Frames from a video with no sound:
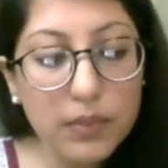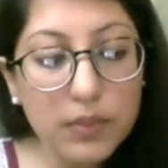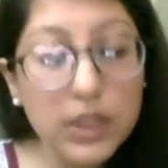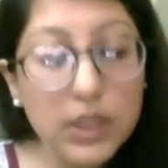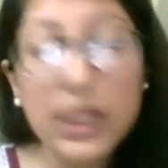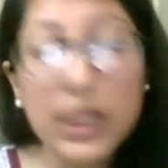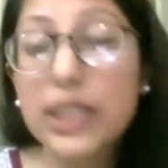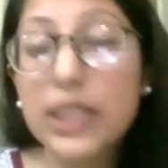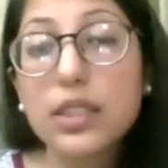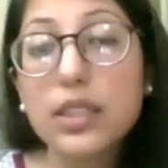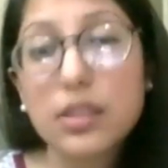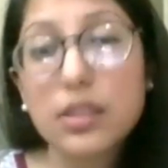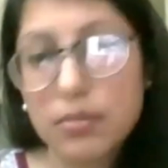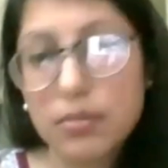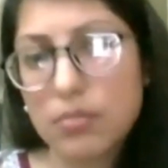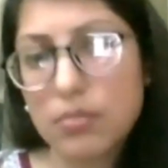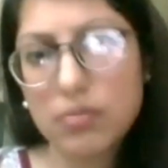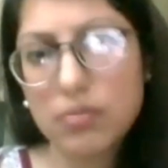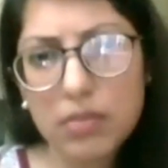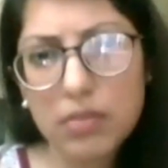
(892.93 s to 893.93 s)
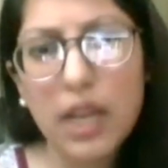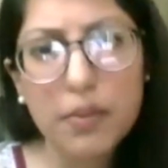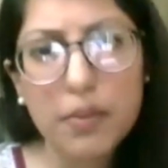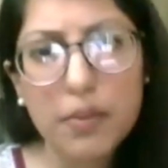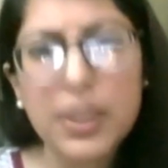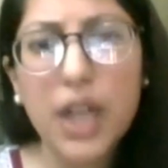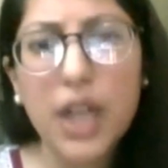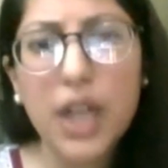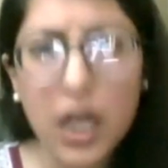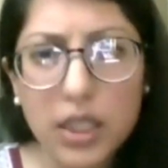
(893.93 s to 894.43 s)
things have
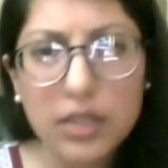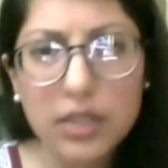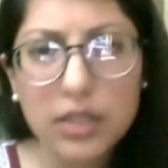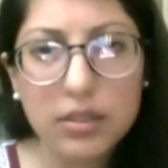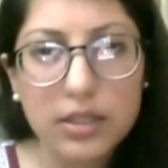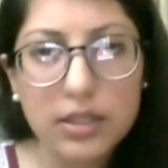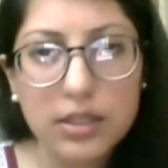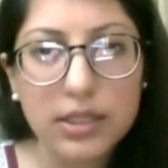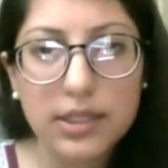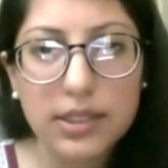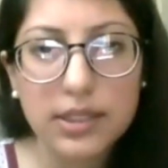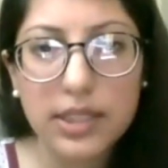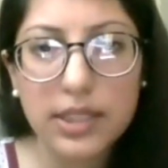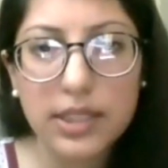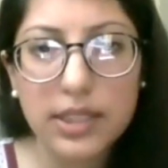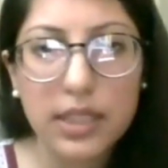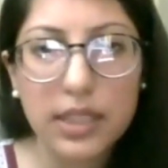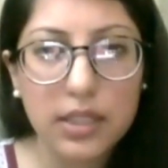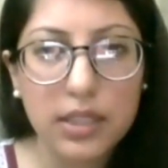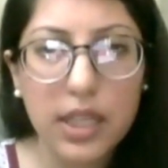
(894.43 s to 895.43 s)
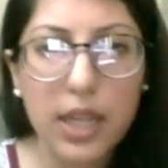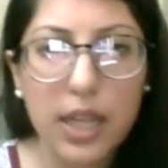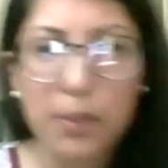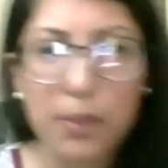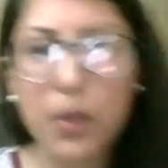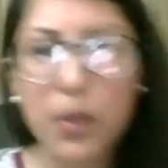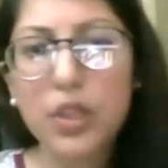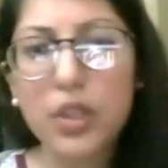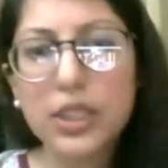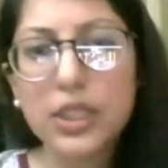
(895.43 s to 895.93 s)
been hard since then, I'll
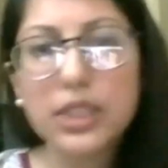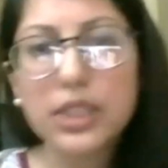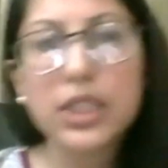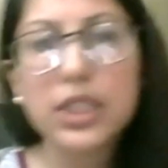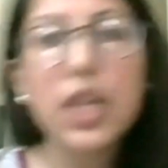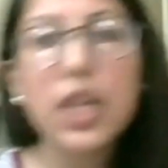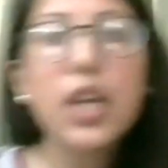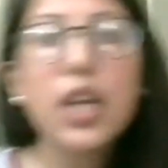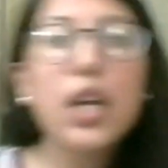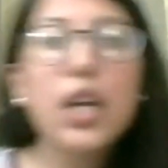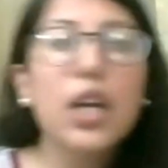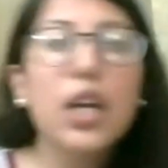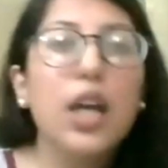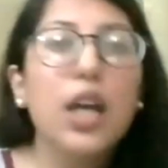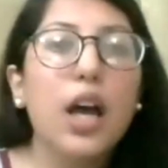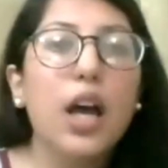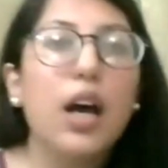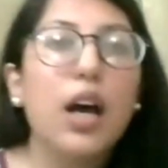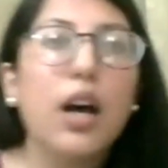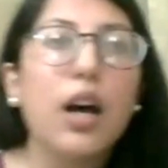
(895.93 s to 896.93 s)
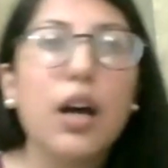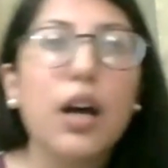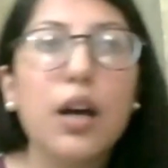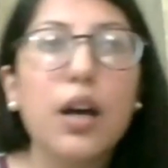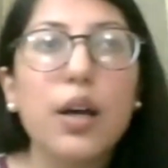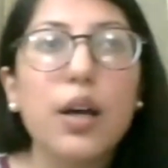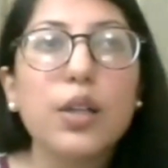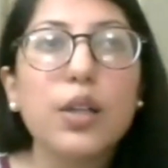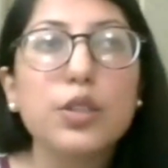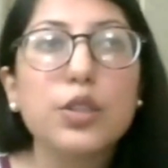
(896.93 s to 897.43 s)
be honest.
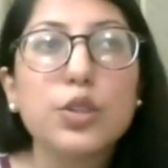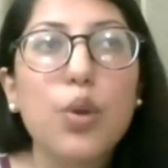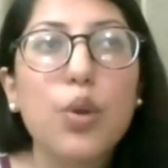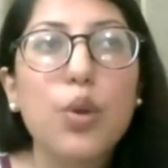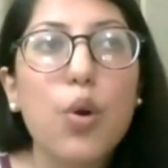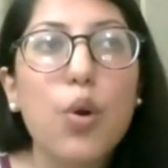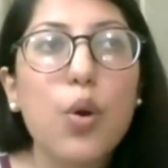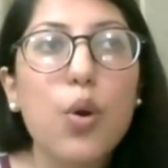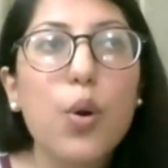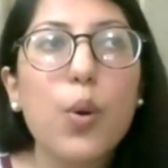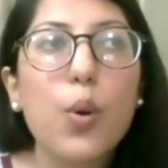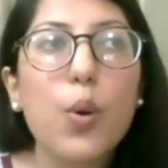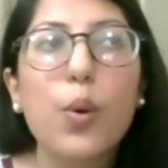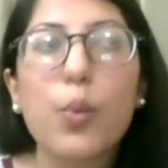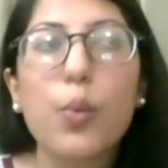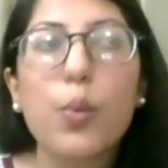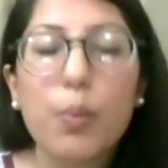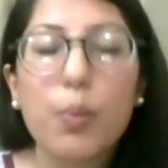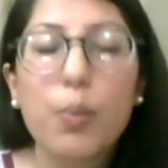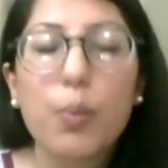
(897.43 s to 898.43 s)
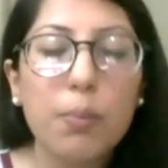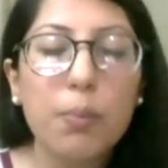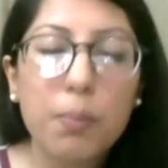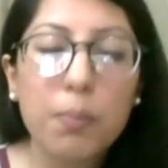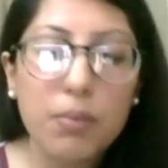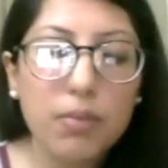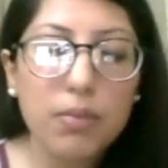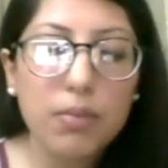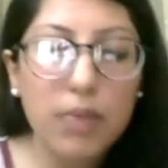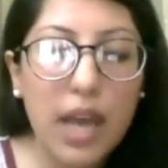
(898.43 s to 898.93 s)
So
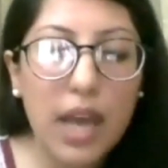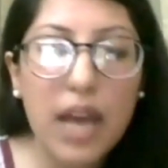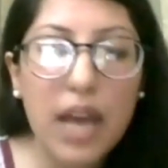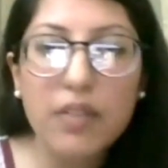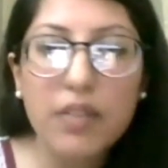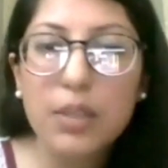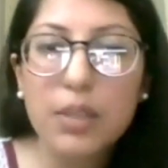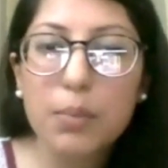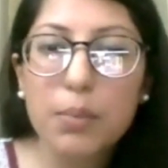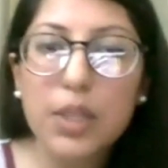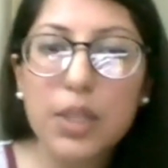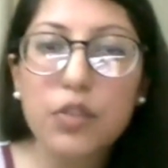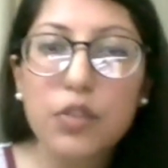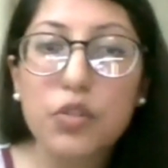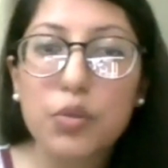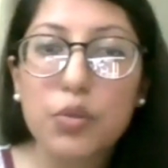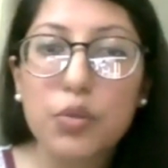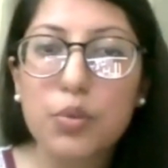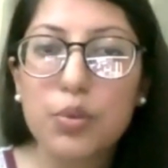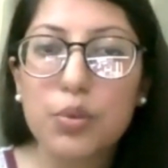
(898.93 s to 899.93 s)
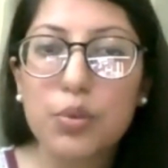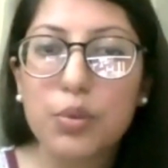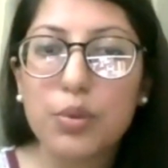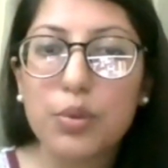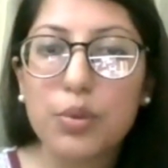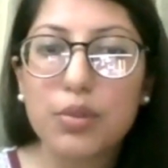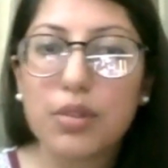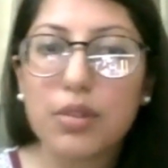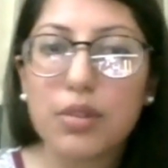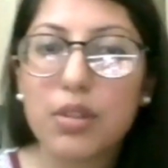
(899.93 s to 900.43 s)
having been
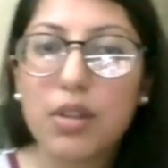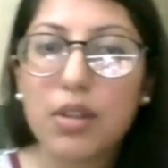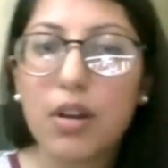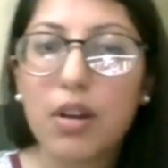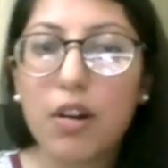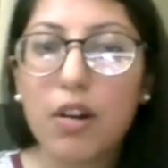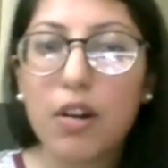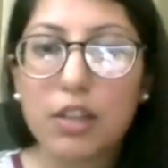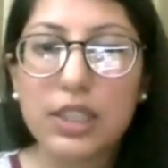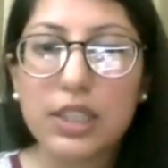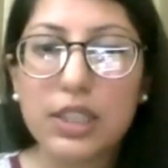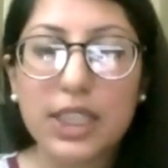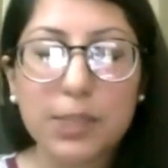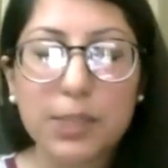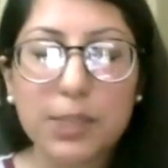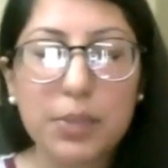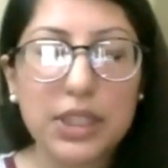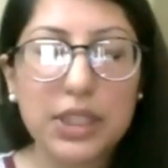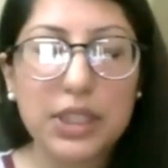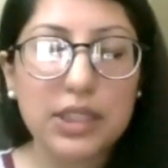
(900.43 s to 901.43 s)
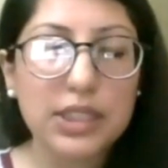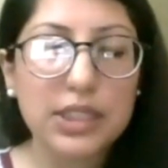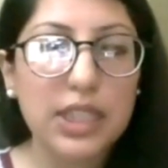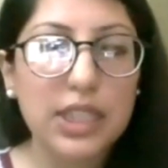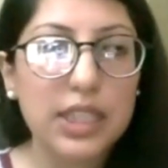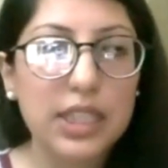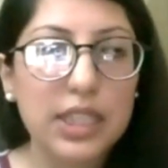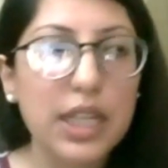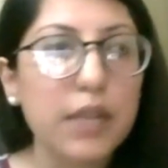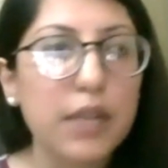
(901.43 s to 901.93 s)
through all the experience
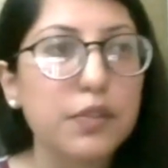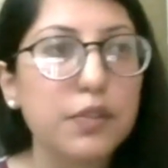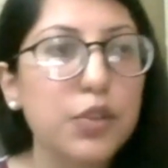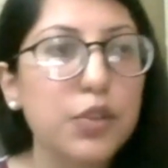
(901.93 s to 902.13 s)
that I've